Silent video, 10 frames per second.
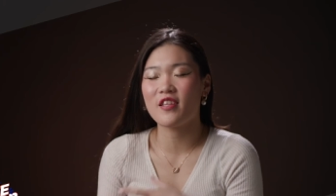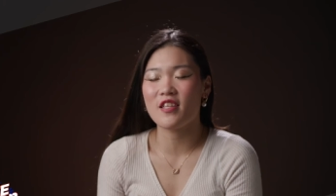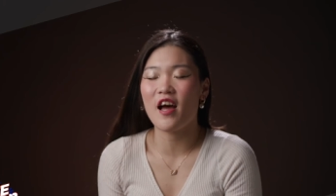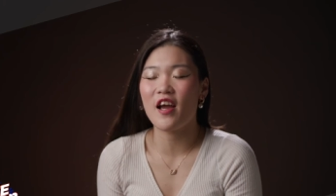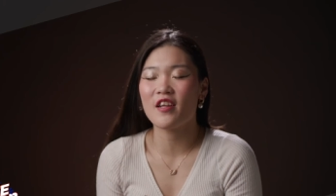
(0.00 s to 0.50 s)

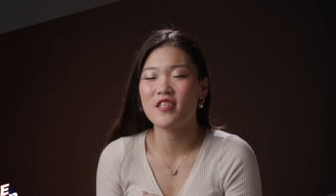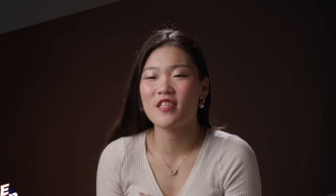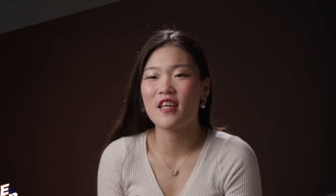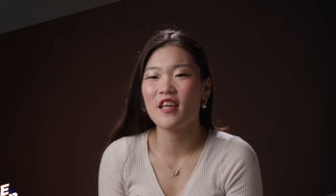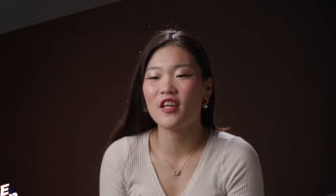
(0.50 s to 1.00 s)
design,
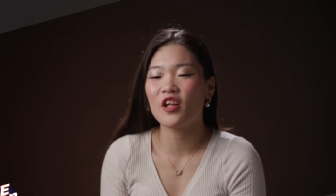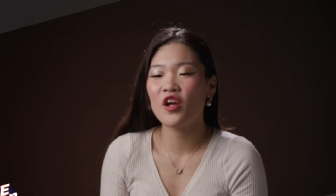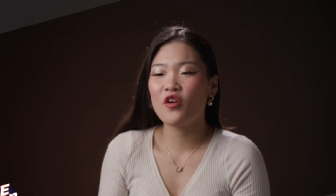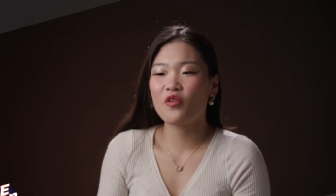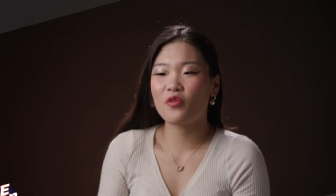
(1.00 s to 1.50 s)
sing
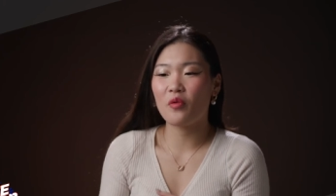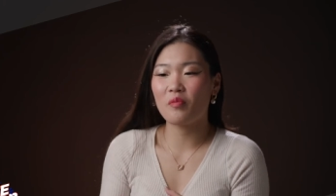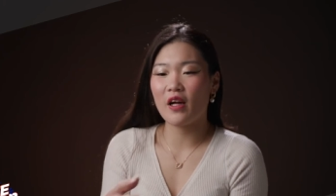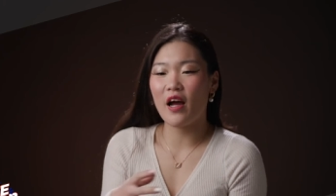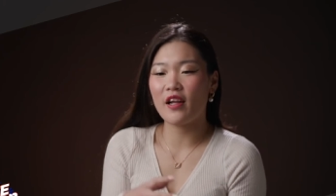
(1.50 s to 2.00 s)

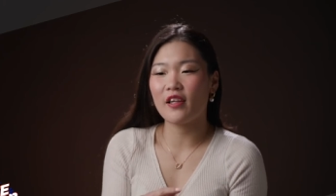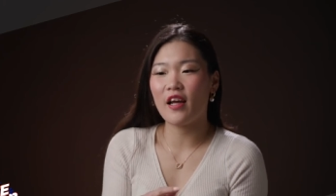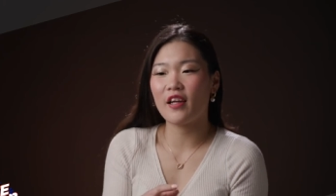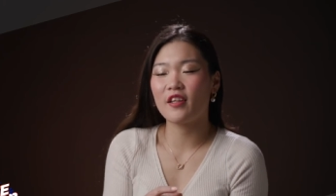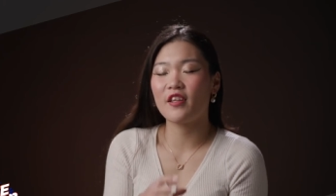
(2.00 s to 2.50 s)
from kind of
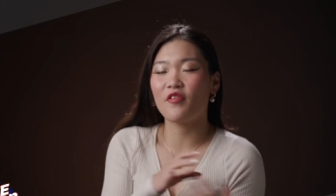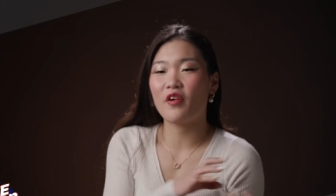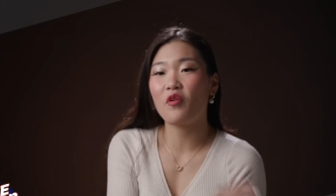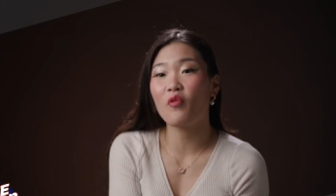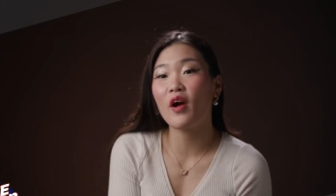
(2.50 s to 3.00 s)
like
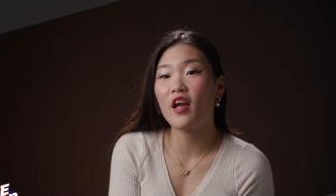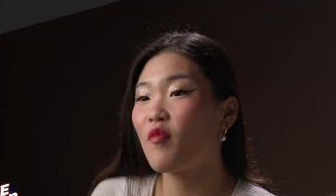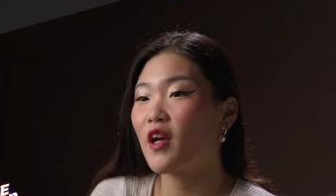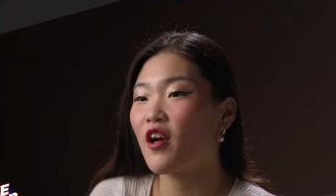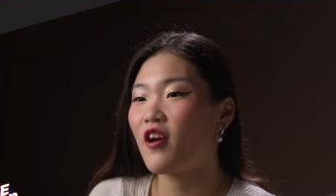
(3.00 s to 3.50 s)
different way
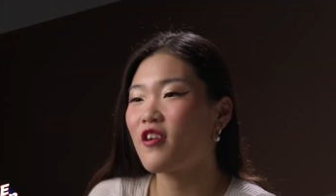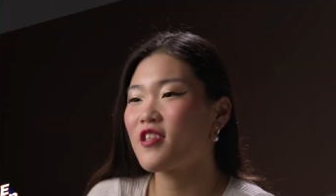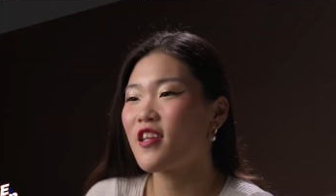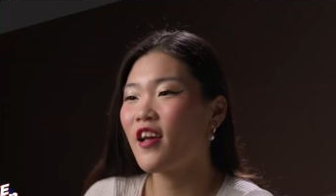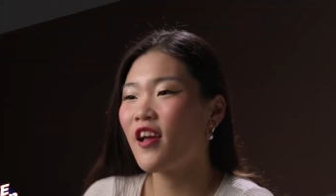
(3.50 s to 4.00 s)

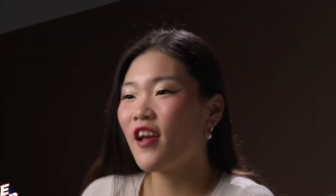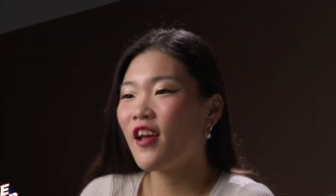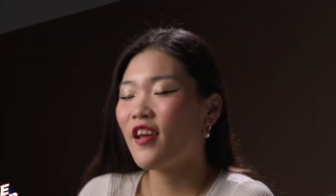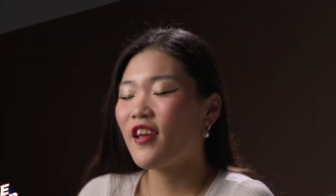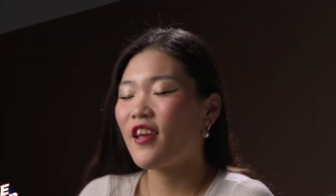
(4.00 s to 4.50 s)
because
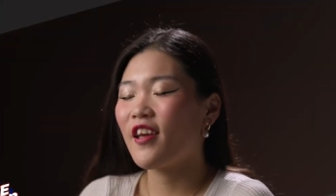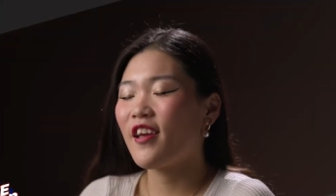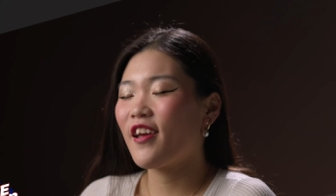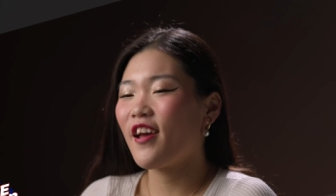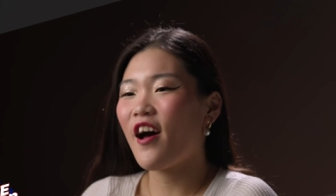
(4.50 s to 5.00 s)

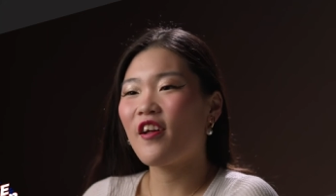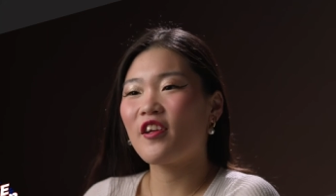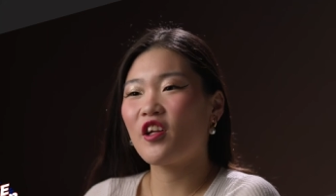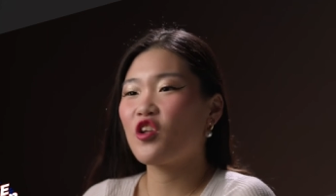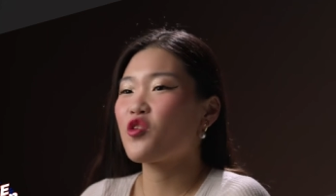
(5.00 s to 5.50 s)
he had
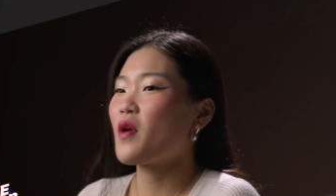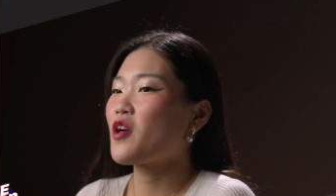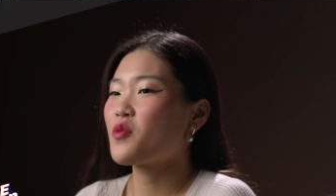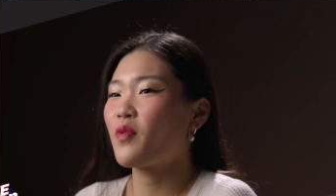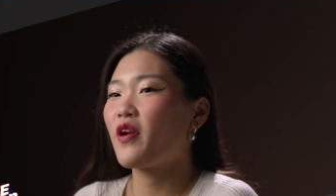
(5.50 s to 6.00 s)
a lot of
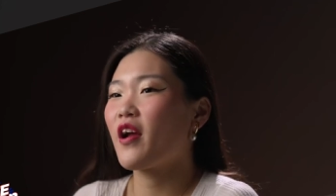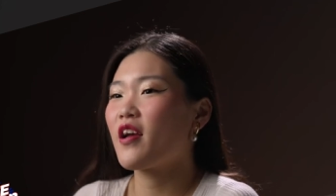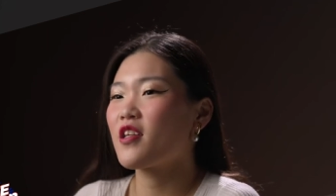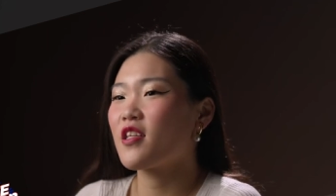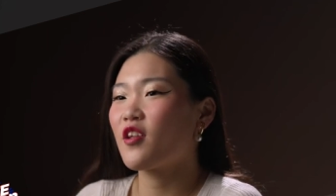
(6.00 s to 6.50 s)

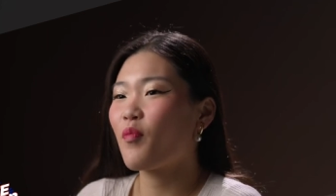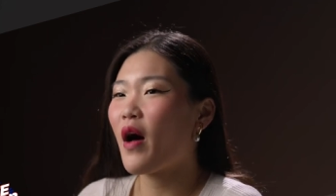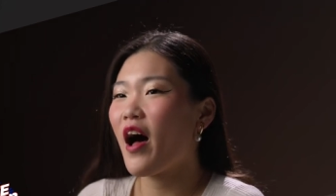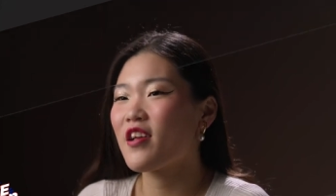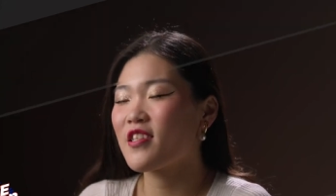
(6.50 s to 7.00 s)
experience in the
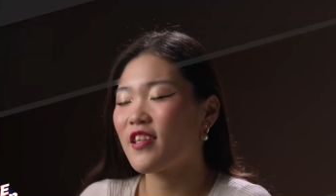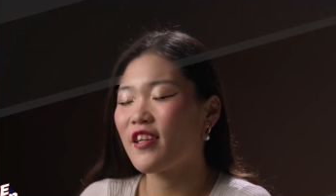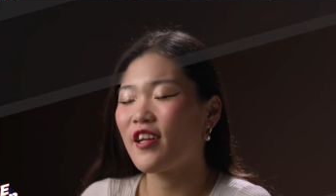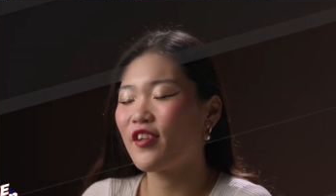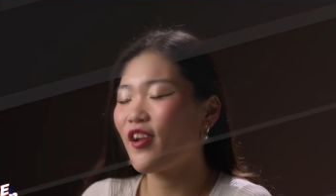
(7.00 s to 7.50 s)
past
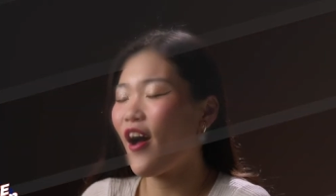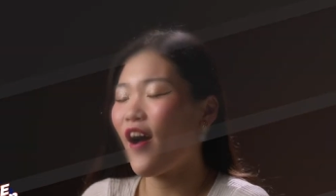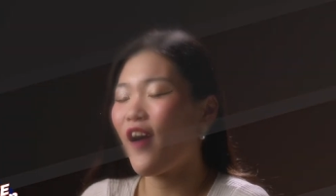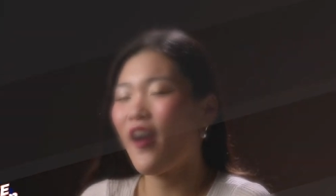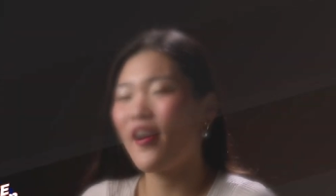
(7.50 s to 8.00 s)
and then
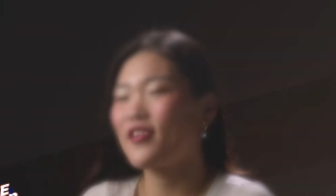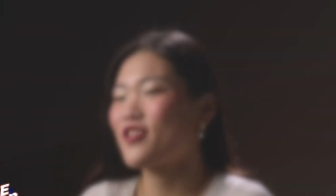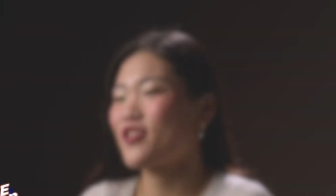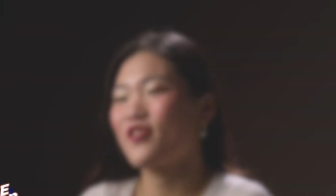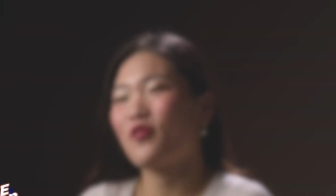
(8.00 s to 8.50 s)
I
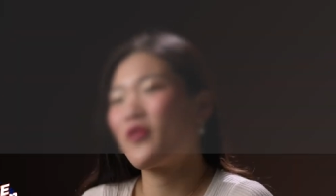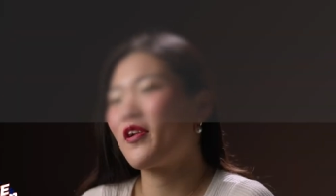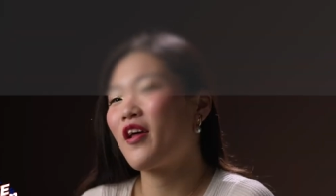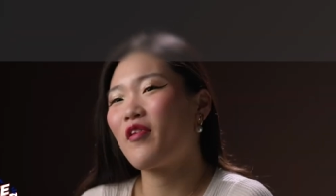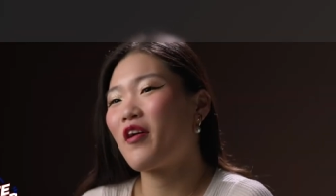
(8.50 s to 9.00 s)
just
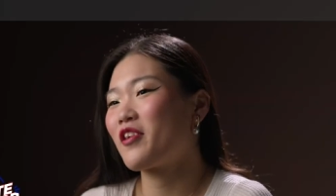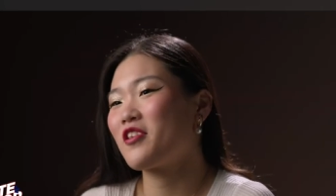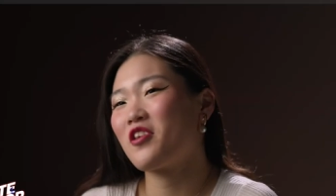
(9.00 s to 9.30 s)
really love how he